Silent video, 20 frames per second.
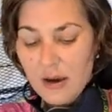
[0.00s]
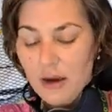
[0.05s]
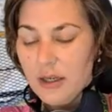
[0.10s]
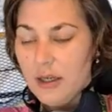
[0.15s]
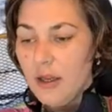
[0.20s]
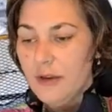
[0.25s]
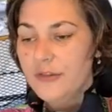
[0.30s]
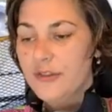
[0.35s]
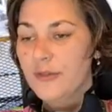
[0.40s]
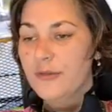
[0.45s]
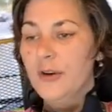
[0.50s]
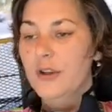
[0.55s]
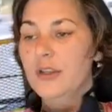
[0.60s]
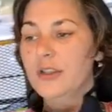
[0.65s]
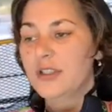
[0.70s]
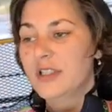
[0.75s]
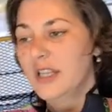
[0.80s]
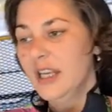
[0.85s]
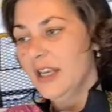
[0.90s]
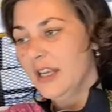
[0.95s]
Yeah, I'd love to
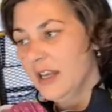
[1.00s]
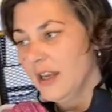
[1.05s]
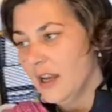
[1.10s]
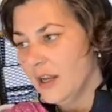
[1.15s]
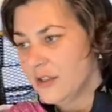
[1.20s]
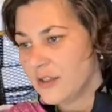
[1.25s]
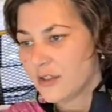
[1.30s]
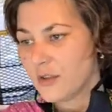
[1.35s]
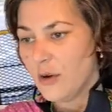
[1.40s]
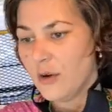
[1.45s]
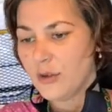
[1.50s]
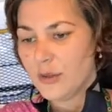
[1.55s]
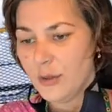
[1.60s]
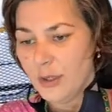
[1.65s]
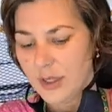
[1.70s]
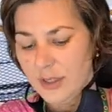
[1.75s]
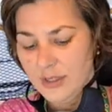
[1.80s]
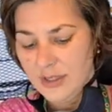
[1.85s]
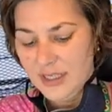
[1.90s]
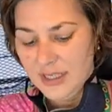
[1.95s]
volunteer. I just can't
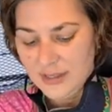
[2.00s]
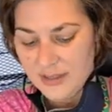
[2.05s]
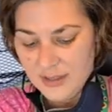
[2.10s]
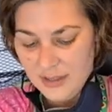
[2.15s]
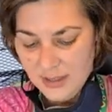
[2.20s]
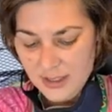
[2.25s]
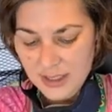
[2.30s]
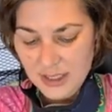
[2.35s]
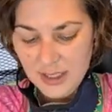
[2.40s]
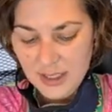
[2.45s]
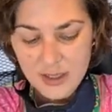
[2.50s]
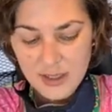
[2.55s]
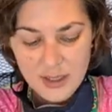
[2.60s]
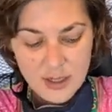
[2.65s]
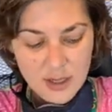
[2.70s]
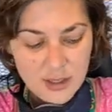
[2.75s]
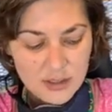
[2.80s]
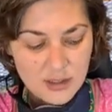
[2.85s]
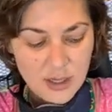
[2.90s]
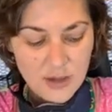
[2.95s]
do it consistently.
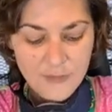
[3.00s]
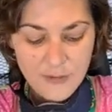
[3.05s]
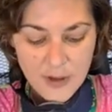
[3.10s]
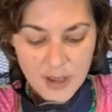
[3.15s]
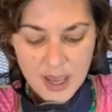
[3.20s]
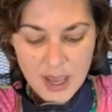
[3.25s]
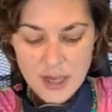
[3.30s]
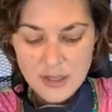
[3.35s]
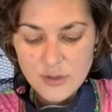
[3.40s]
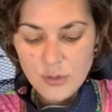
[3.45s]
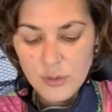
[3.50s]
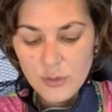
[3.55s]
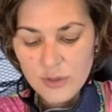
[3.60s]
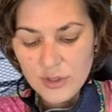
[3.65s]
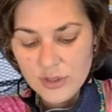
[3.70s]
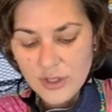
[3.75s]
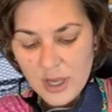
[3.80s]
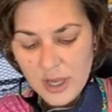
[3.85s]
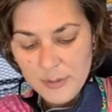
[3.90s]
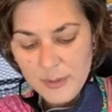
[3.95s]
So if I had all
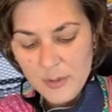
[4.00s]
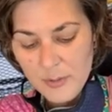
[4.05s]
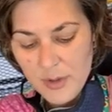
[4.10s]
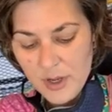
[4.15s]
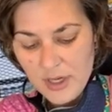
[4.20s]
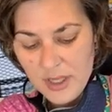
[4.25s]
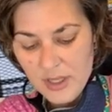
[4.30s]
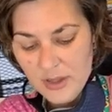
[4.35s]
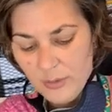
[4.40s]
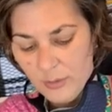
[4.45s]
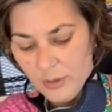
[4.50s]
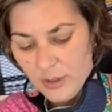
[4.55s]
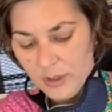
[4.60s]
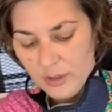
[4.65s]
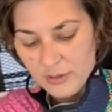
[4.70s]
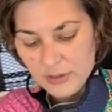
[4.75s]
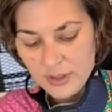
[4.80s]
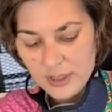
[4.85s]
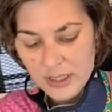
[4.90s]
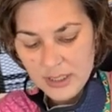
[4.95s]
the time and money in the
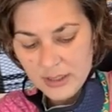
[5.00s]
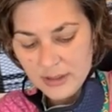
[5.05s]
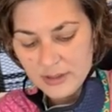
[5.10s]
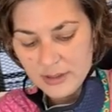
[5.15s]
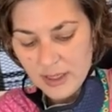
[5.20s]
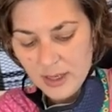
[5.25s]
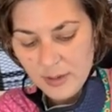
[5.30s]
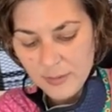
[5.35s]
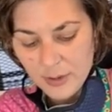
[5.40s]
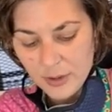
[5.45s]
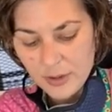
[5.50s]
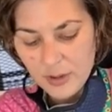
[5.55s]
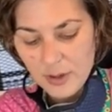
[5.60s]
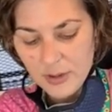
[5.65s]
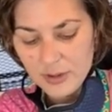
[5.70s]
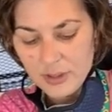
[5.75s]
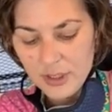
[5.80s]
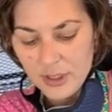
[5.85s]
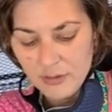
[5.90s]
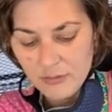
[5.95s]
world, then I'd set up a
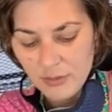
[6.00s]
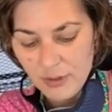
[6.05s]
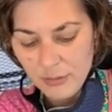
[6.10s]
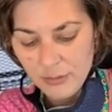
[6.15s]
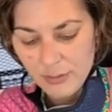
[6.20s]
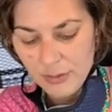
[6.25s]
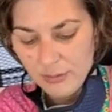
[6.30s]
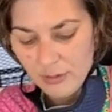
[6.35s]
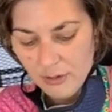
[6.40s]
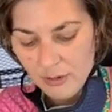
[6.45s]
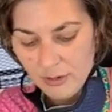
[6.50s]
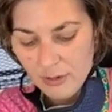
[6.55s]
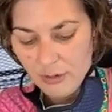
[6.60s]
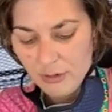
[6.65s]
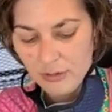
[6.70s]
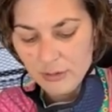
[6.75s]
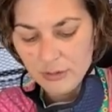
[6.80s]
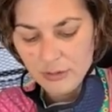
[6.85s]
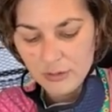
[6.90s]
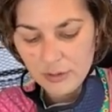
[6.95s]
gardening group in
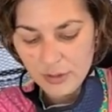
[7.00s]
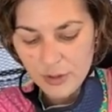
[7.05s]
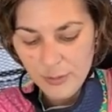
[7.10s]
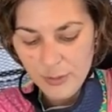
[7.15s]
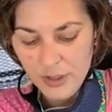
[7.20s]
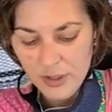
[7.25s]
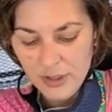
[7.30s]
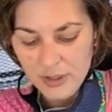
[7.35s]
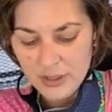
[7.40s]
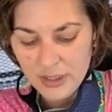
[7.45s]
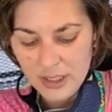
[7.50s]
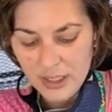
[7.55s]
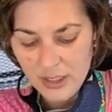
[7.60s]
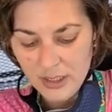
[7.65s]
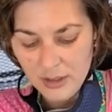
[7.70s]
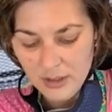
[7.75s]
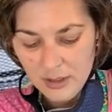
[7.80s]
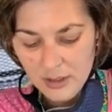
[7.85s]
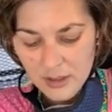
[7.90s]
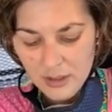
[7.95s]
our
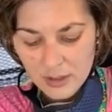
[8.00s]
community.